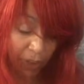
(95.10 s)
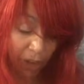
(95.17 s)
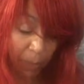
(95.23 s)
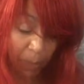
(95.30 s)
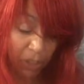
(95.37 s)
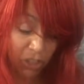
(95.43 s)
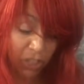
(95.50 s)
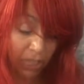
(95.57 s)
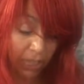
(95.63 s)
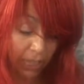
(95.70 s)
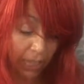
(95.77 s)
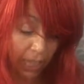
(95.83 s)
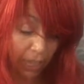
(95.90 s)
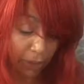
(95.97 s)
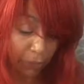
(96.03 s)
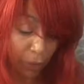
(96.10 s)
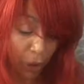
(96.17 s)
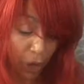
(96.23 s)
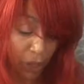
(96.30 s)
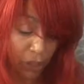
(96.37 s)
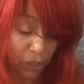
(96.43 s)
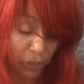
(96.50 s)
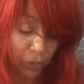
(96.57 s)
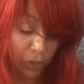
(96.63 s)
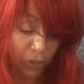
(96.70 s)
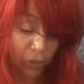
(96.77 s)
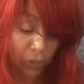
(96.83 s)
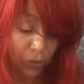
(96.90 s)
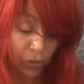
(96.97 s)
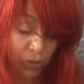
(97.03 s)
very much like the King of Hearts, who
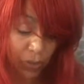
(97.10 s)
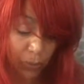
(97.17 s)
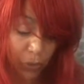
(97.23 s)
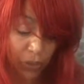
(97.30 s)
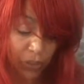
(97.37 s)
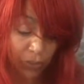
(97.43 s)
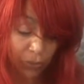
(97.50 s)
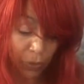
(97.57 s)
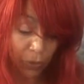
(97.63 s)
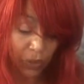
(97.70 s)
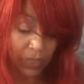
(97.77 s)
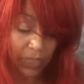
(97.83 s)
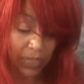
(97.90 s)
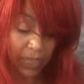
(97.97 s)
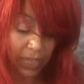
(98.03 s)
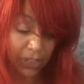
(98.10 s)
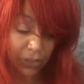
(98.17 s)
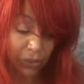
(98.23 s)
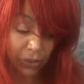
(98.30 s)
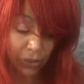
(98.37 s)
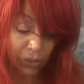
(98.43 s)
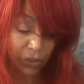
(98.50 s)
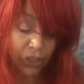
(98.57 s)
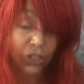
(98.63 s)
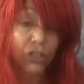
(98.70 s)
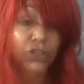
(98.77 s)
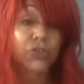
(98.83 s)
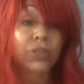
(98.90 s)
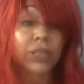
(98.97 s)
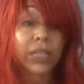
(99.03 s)
is usually more devoted to his or her
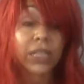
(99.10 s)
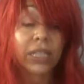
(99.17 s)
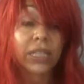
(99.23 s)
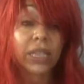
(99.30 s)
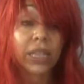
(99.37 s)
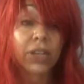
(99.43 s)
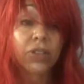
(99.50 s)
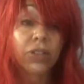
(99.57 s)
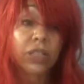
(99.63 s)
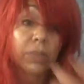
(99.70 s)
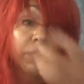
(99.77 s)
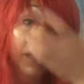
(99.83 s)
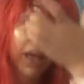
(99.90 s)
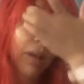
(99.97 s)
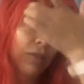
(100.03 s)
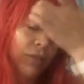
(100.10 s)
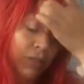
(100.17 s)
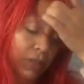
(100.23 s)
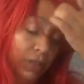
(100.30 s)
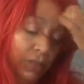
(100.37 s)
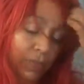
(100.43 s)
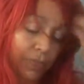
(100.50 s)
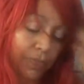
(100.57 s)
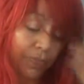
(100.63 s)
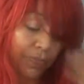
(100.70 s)
children than to their spouse.